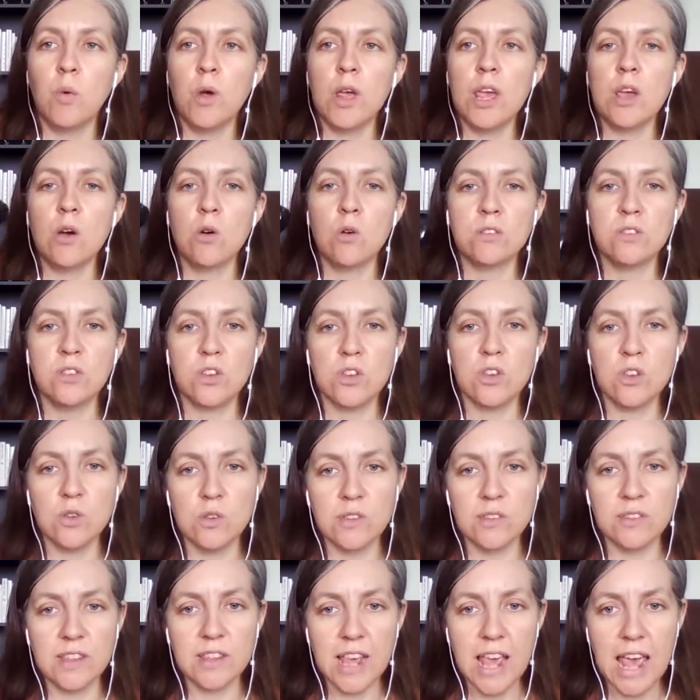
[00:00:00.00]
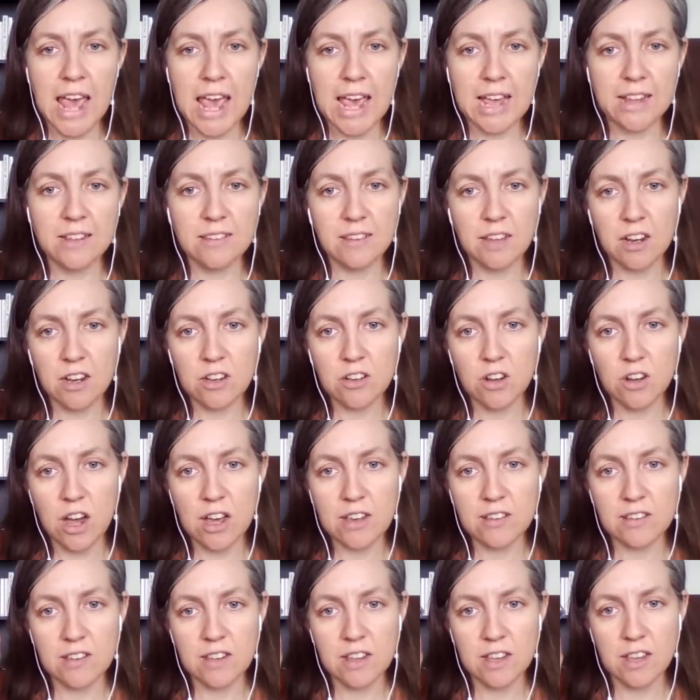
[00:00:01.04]
also use the hand
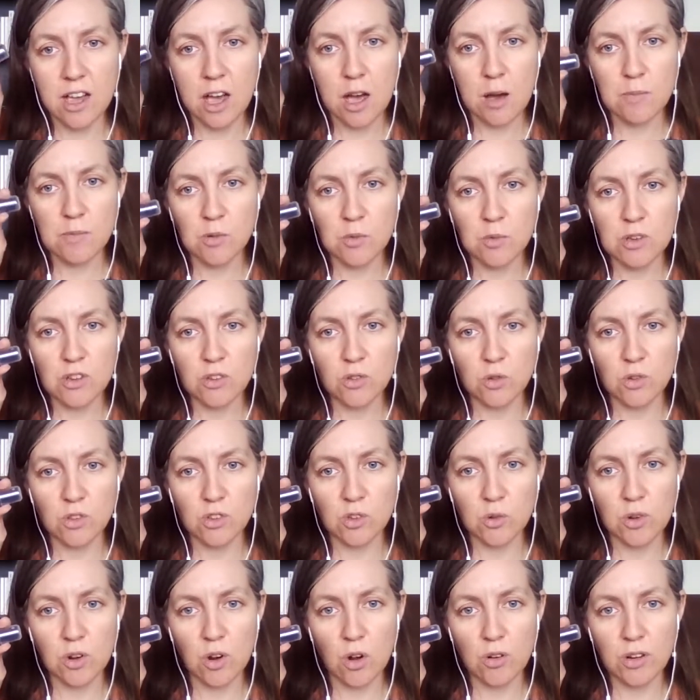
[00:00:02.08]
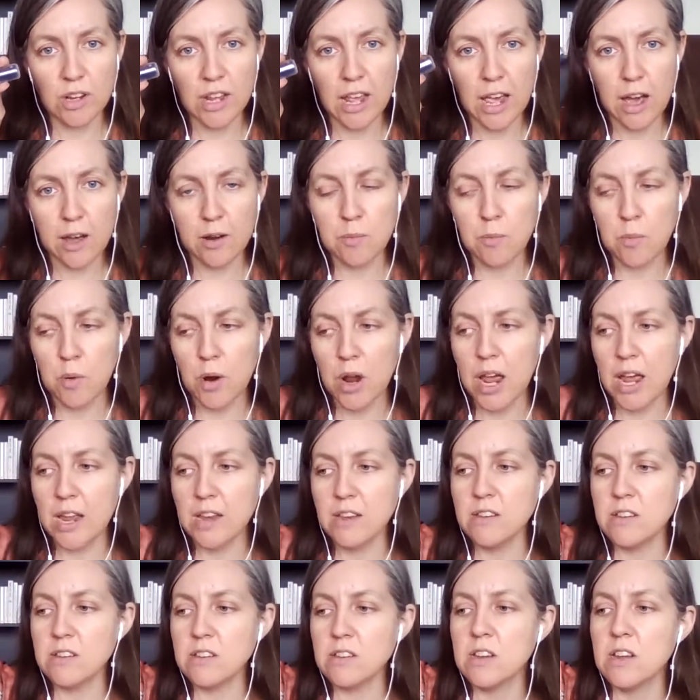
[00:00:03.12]
sanitizer that comes, which is also an On Guard
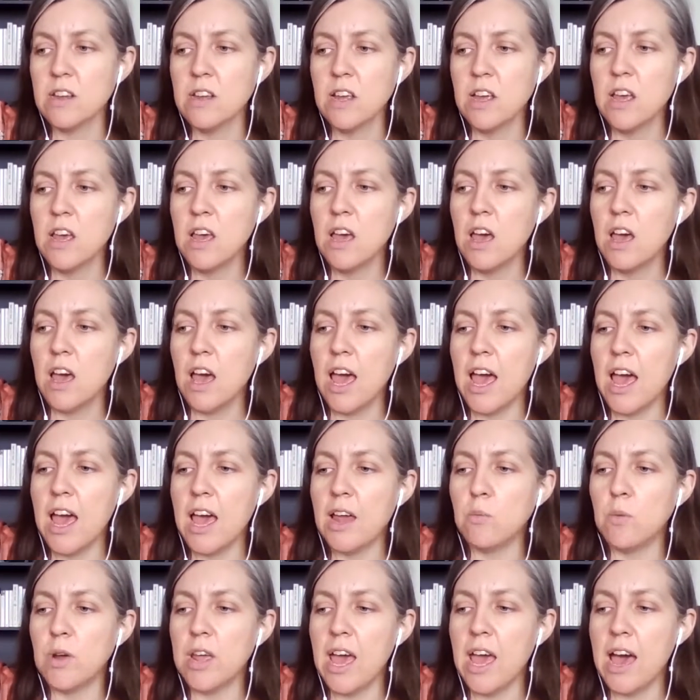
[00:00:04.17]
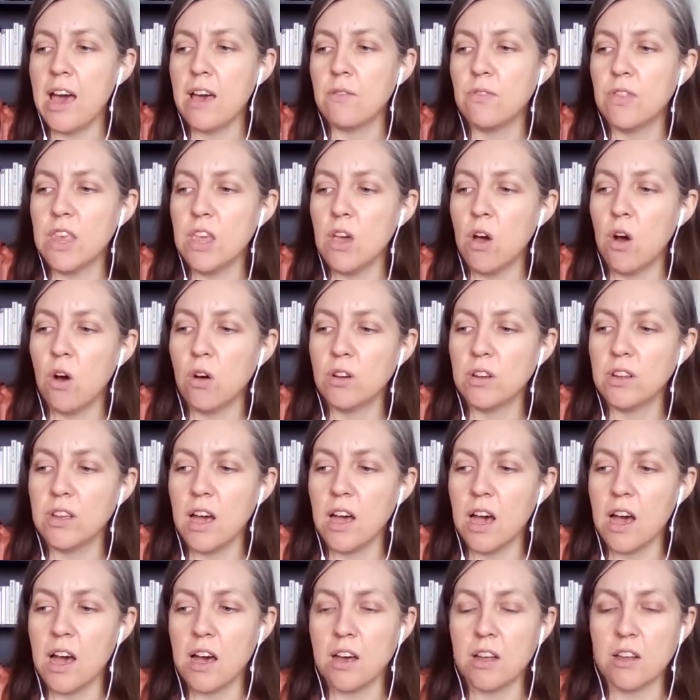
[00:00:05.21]
brand. And we have the On
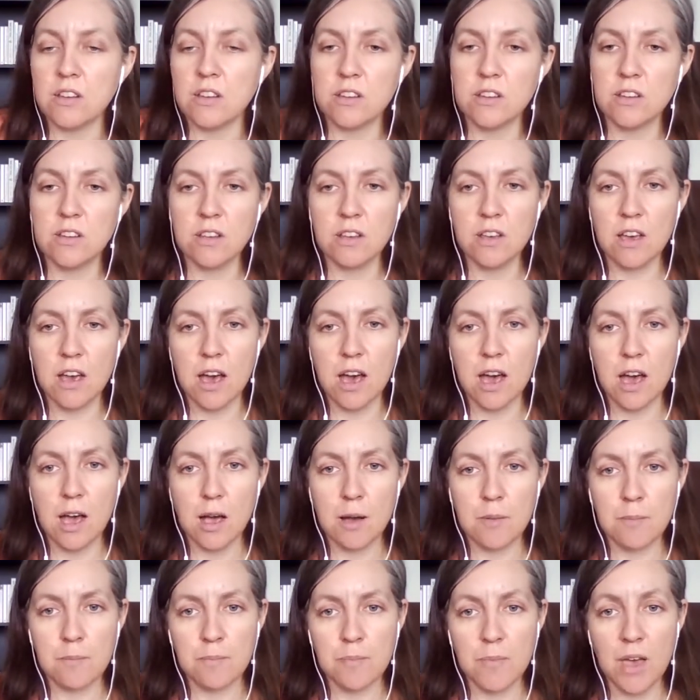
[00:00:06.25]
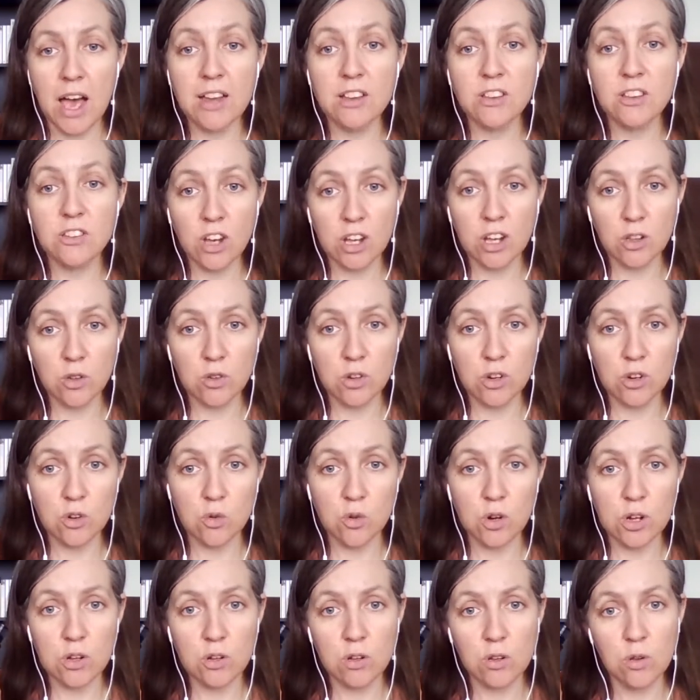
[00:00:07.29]
Guard undiluted
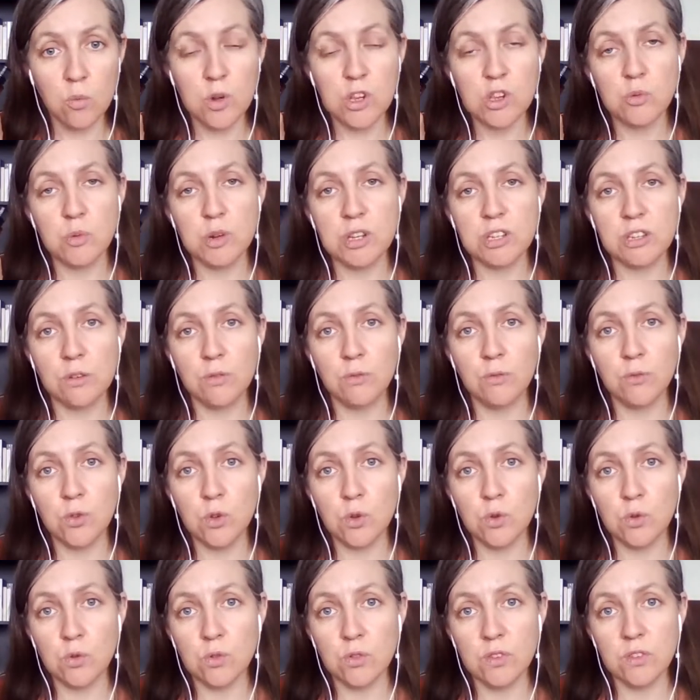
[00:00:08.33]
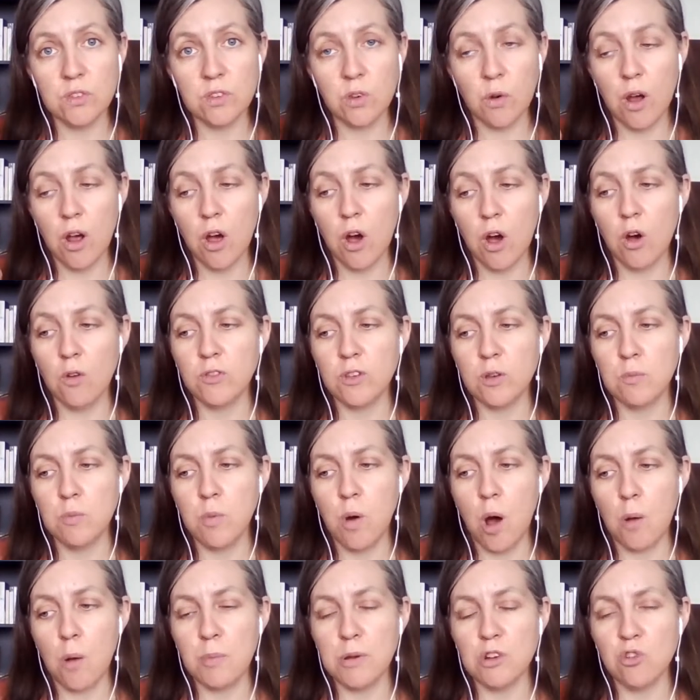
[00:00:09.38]
oil, which we diffuse. So I often
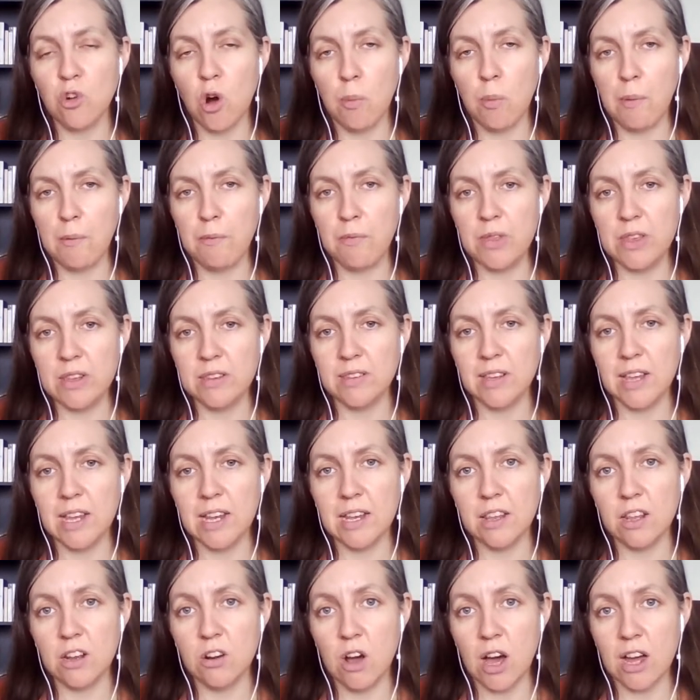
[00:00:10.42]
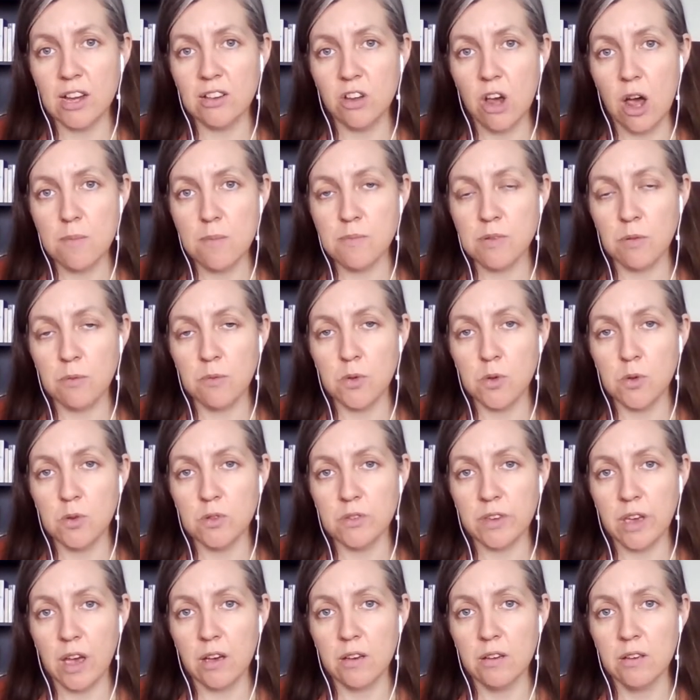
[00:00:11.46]
pop a drop of this in the nighttime
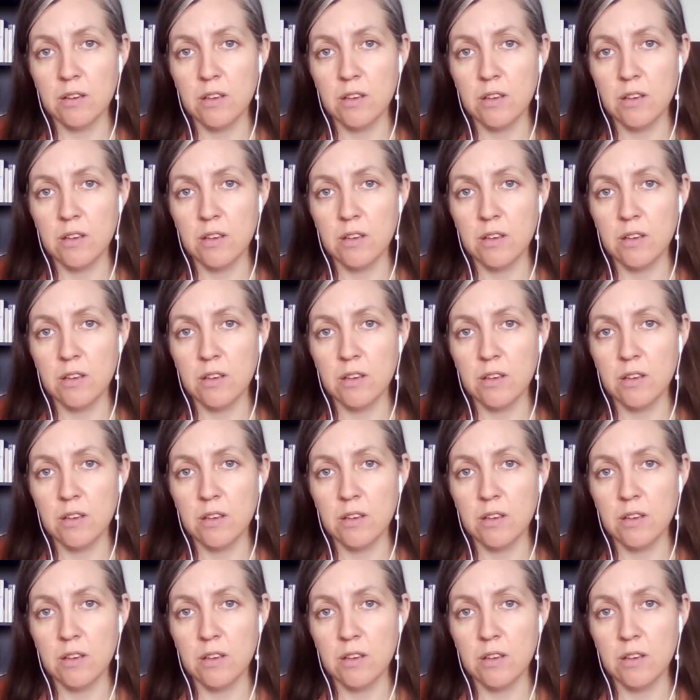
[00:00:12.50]
diffuser